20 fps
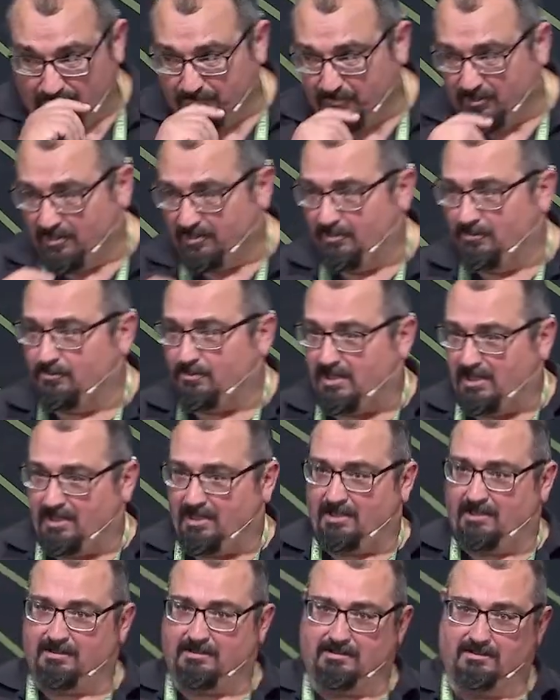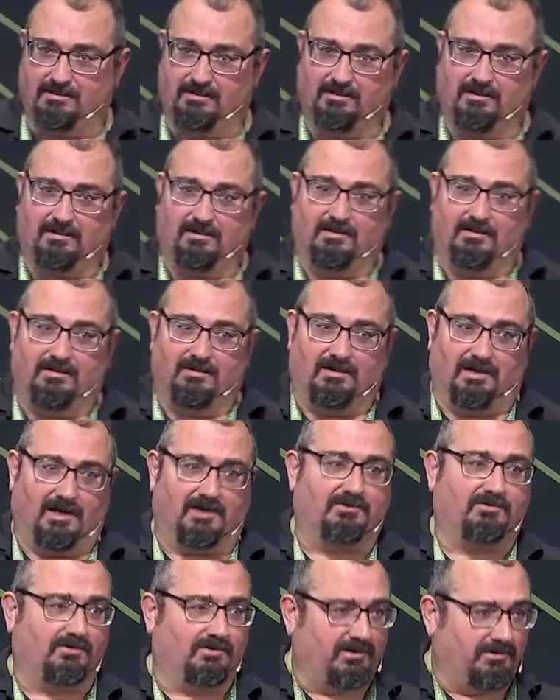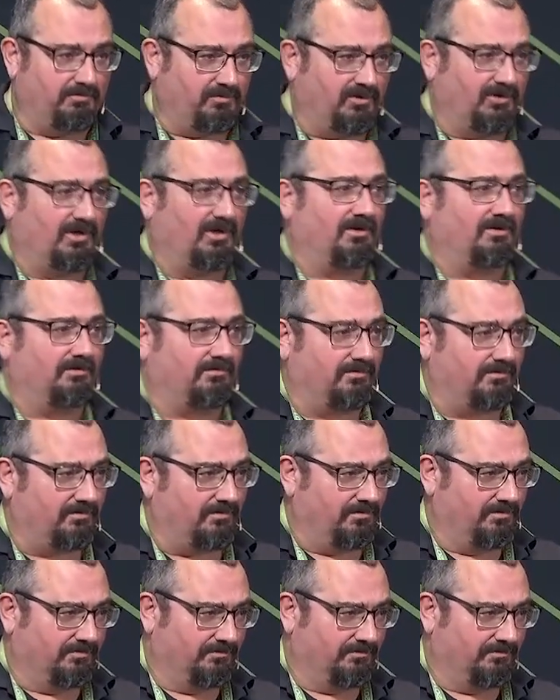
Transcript: but you can actually put out